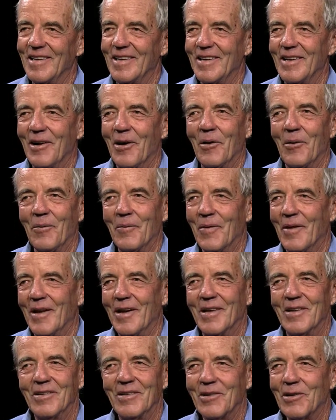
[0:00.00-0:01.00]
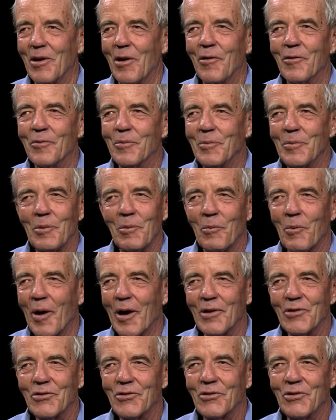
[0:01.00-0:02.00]
you know, to go from your
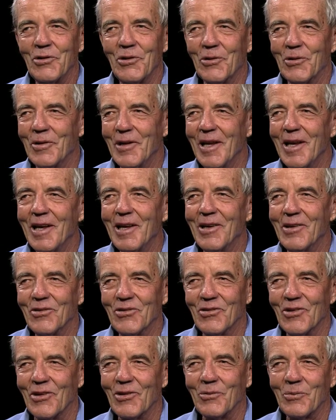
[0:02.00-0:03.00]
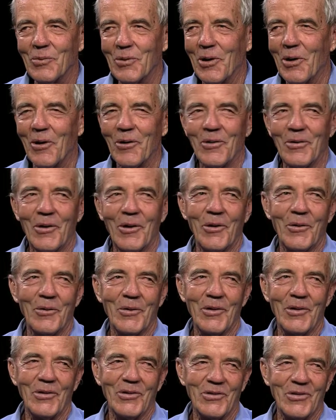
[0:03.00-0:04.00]
wants to your needs, as we all know,
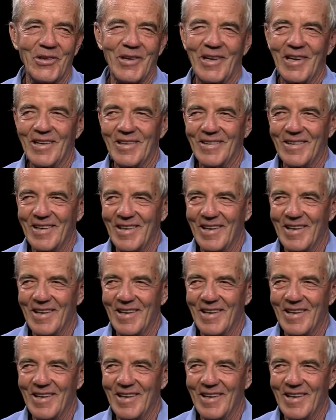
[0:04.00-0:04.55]
is, is